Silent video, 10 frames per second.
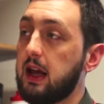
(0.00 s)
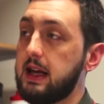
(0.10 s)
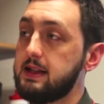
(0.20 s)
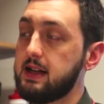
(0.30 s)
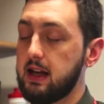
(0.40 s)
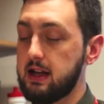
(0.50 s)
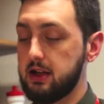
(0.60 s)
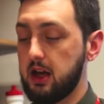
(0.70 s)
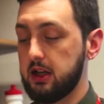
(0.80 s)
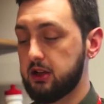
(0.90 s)
is
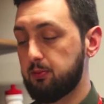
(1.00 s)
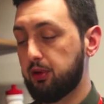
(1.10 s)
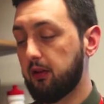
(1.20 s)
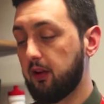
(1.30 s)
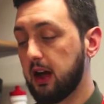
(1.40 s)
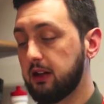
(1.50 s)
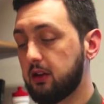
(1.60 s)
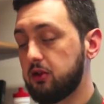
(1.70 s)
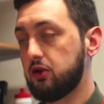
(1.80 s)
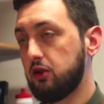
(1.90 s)
it provides
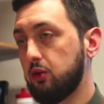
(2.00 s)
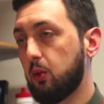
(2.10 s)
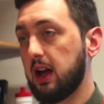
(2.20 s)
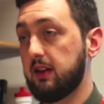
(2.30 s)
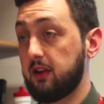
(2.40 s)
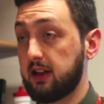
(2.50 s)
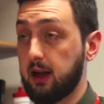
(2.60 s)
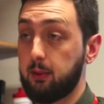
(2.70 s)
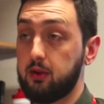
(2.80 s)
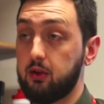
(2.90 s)
a new way for
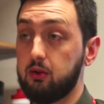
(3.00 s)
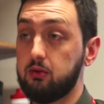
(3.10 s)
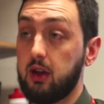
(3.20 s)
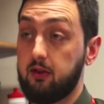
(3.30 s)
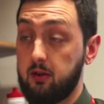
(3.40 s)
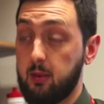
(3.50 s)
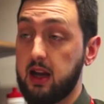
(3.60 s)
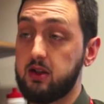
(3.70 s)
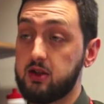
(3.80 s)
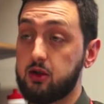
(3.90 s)
capital and for
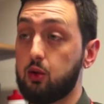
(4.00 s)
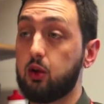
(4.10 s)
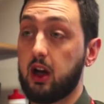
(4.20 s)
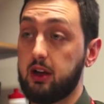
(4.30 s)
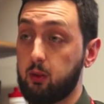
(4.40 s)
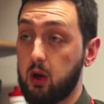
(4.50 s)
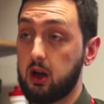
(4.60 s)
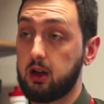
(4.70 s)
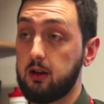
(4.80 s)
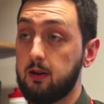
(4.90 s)
managers to organise
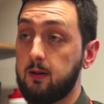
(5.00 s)
work.